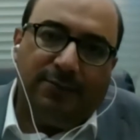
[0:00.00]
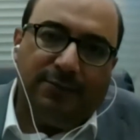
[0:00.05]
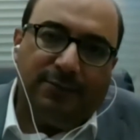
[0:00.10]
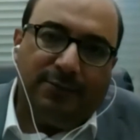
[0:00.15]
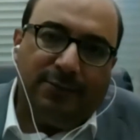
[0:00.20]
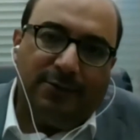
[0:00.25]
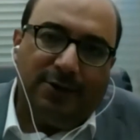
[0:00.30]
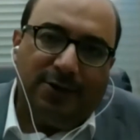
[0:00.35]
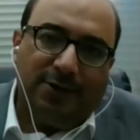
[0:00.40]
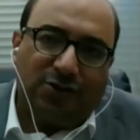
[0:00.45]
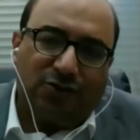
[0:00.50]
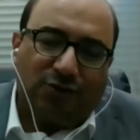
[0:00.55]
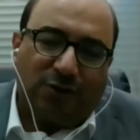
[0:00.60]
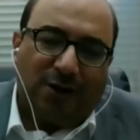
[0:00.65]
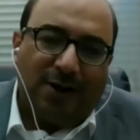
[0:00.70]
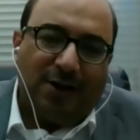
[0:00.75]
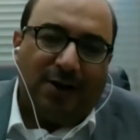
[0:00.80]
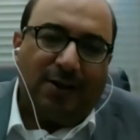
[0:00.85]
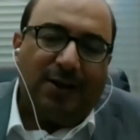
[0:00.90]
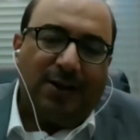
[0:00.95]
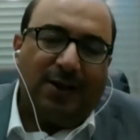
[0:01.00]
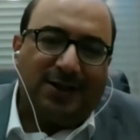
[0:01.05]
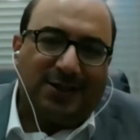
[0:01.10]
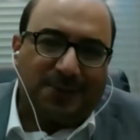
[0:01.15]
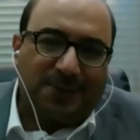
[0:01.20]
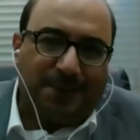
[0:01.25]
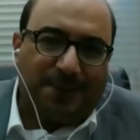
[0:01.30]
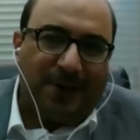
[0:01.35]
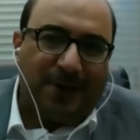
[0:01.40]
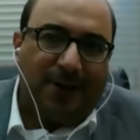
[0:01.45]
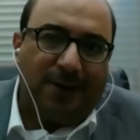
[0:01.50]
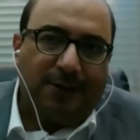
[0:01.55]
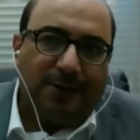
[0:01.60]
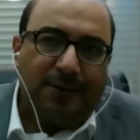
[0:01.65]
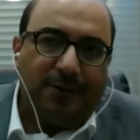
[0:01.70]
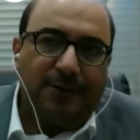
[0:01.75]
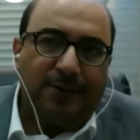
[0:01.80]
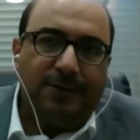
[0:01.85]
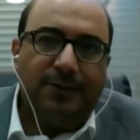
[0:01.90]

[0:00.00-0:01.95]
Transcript: Israel expelled